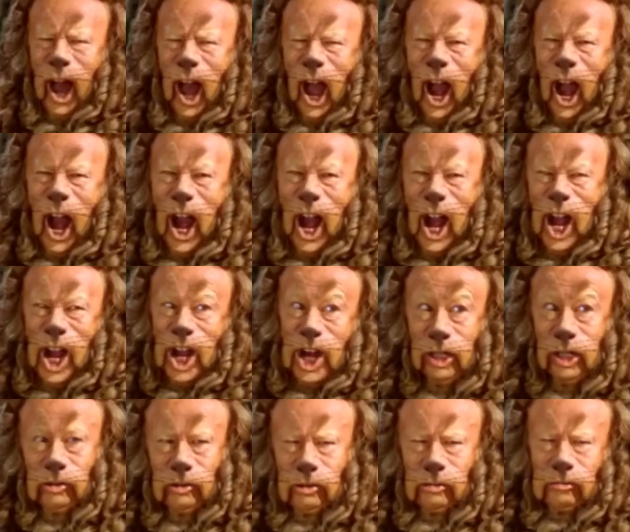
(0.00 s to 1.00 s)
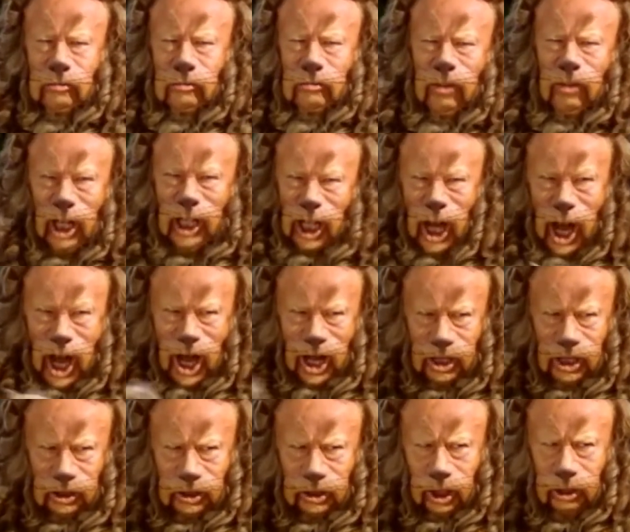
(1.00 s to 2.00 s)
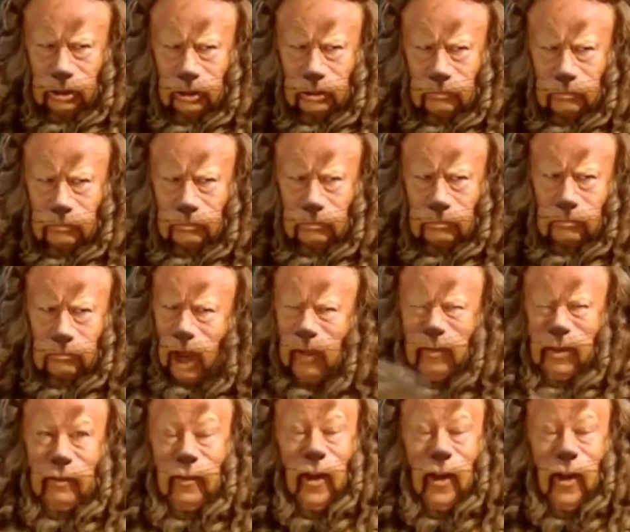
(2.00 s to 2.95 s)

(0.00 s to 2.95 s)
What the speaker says: I were king of